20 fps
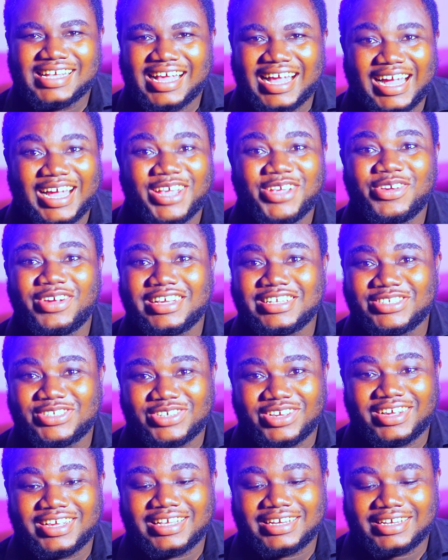Are you
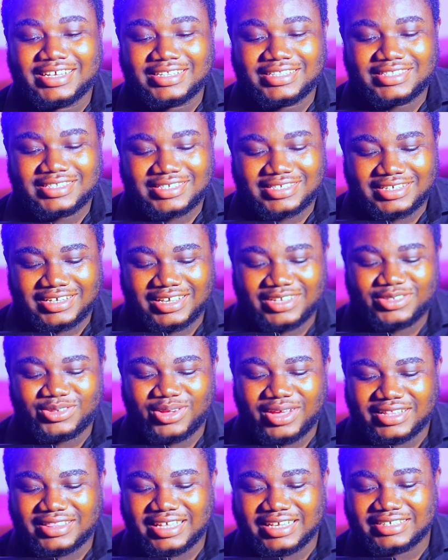enjoying it? So
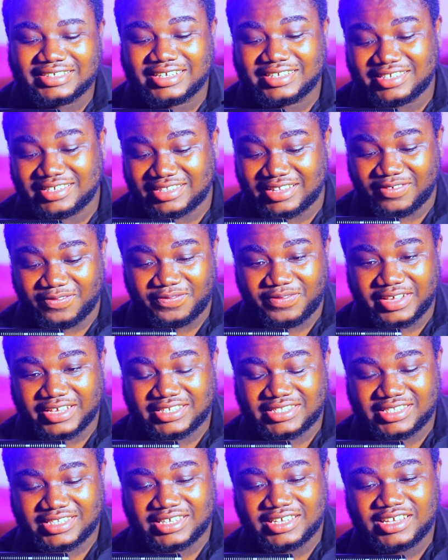I think this is the
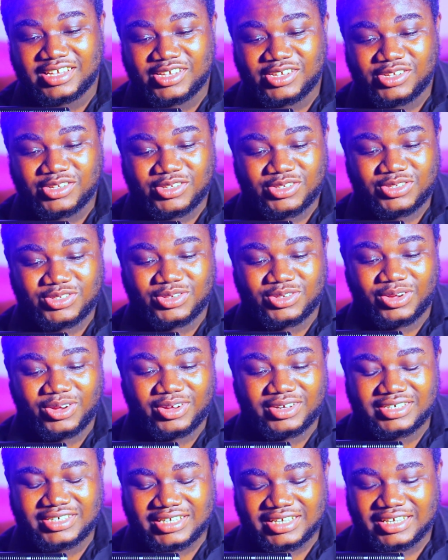first
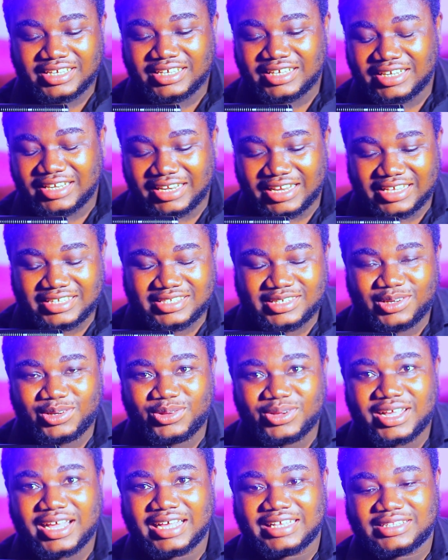song. Let's
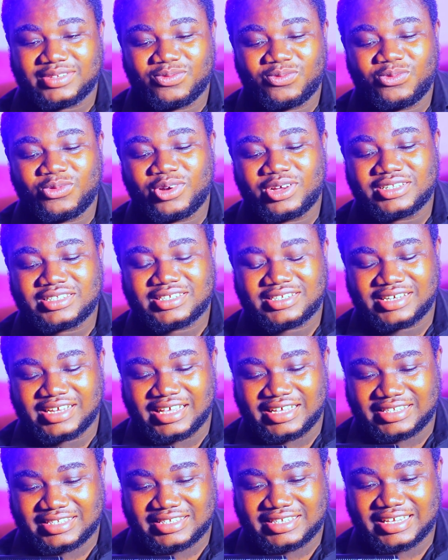look at what
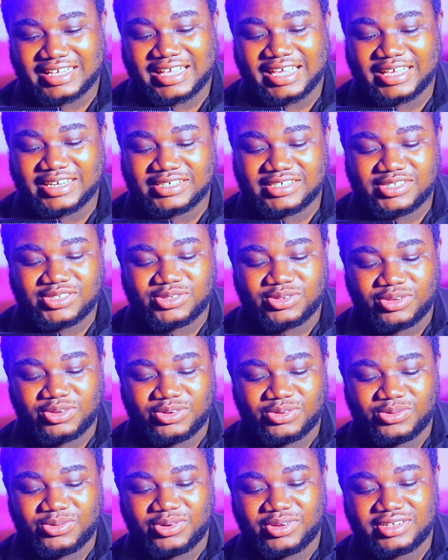the second
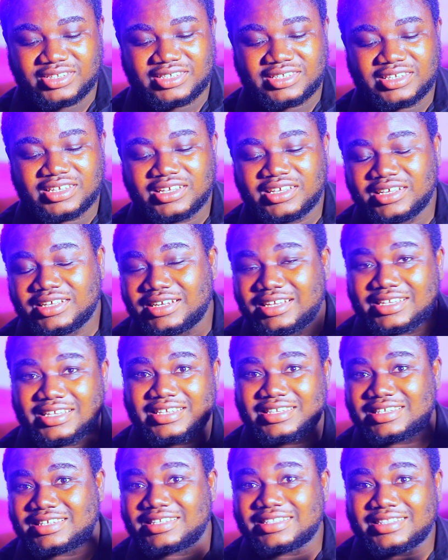song was. This
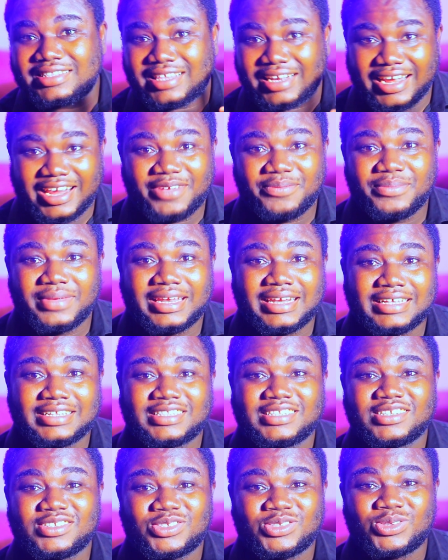is 3
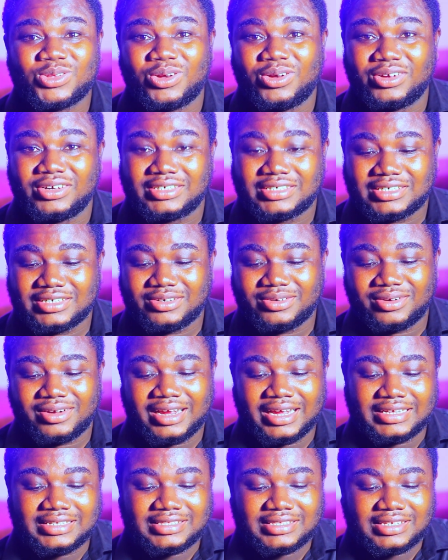minutes song,
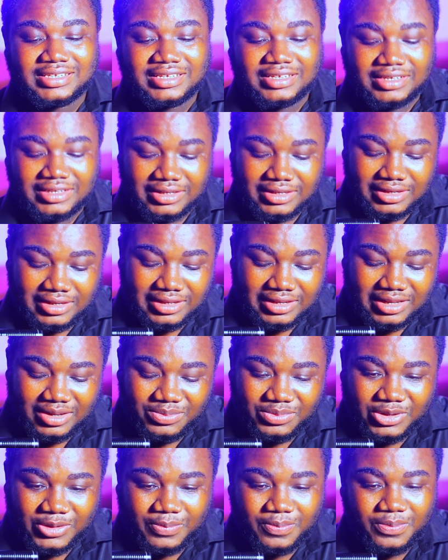right? Let
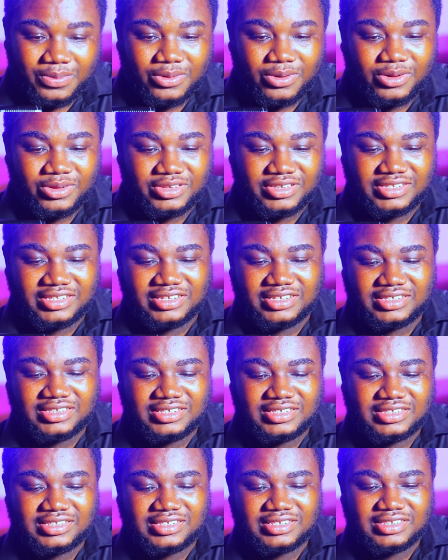me pause
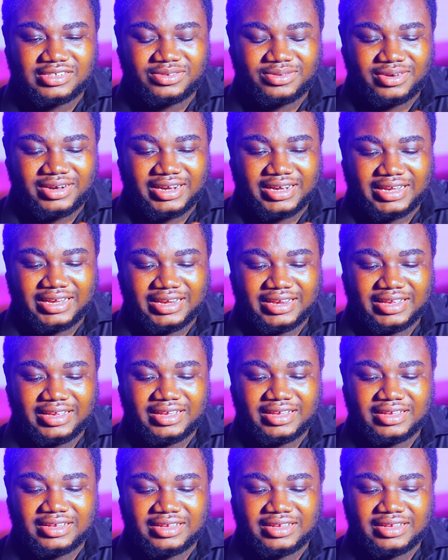this right here.